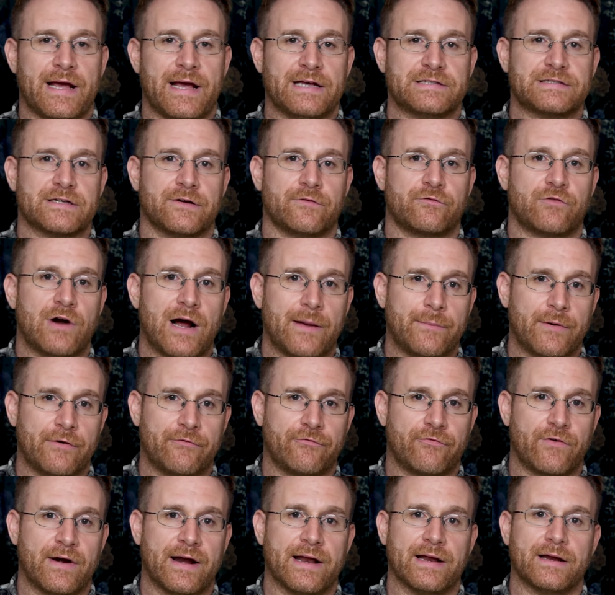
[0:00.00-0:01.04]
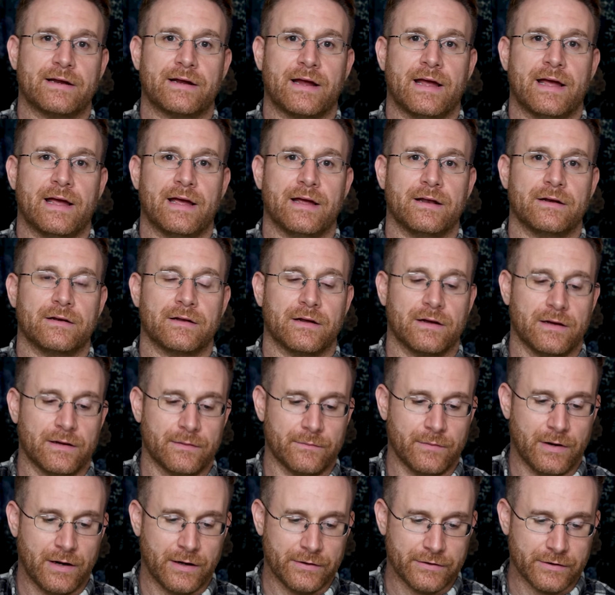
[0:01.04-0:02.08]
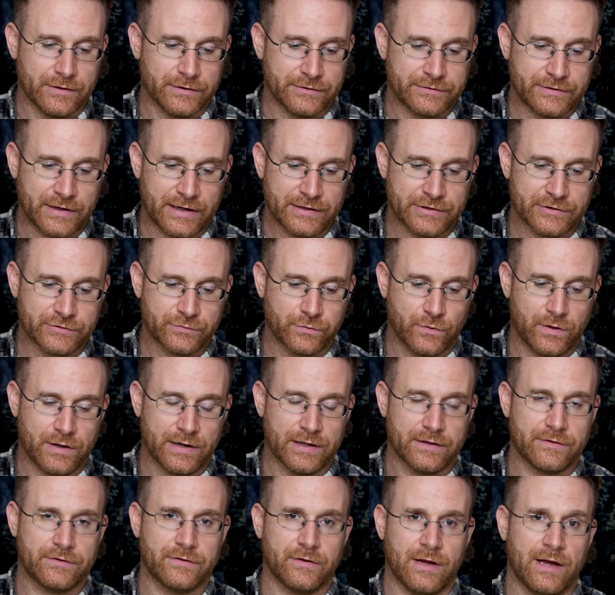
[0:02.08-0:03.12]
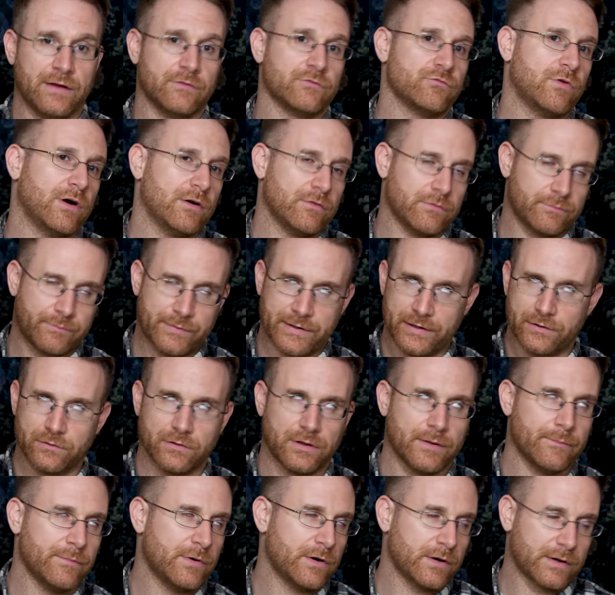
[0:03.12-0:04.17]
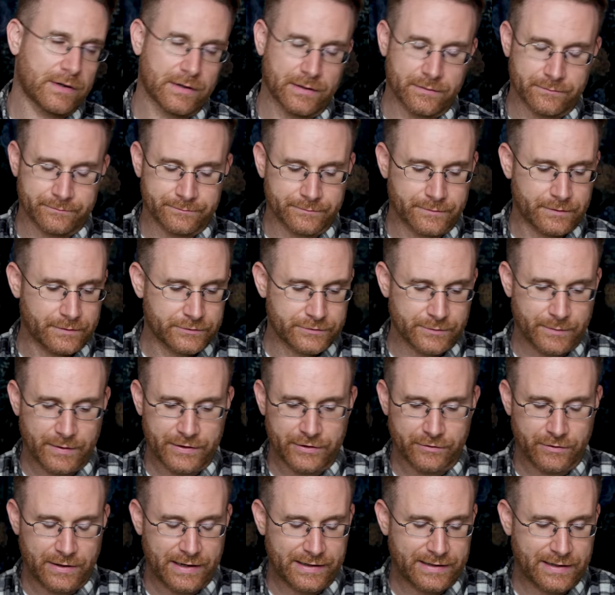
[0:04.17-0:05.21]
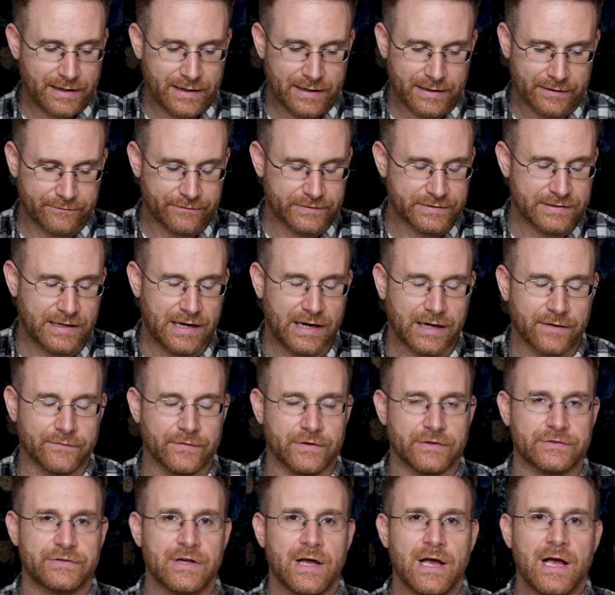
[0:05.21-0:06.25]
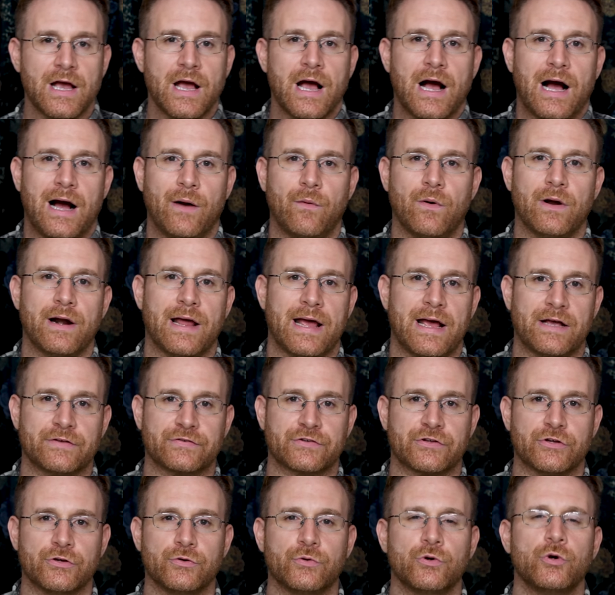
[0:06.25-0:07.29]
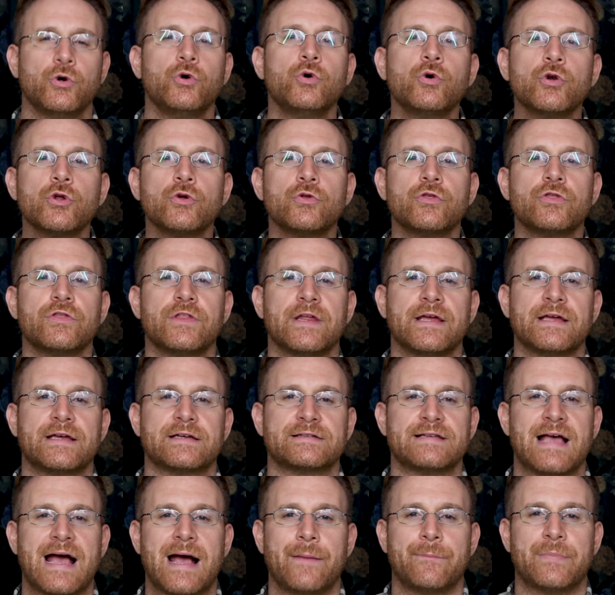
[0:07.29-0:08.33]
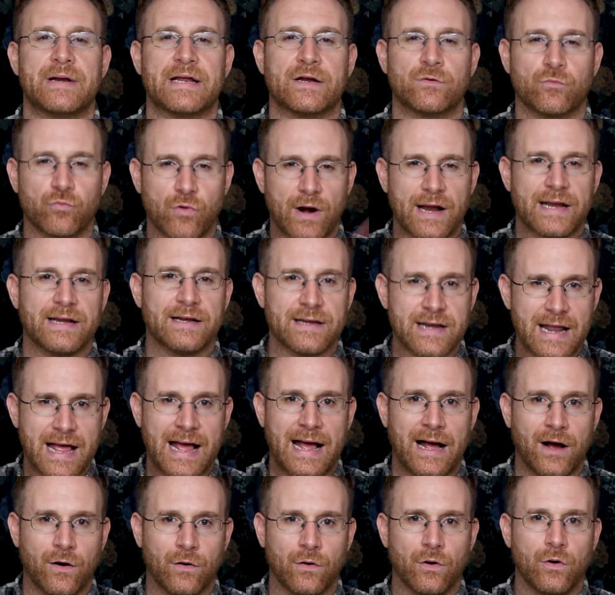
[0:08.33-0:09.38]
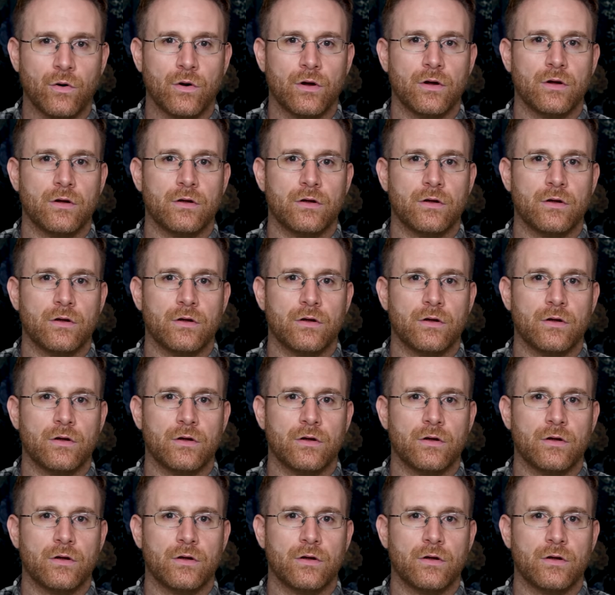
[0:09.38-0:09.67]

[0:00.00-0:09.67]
passing of Robert Frank and others, I just wanted to, and Peter Lindbergh and some other iconic photographers, I wanna ask you, who do you think is happening right now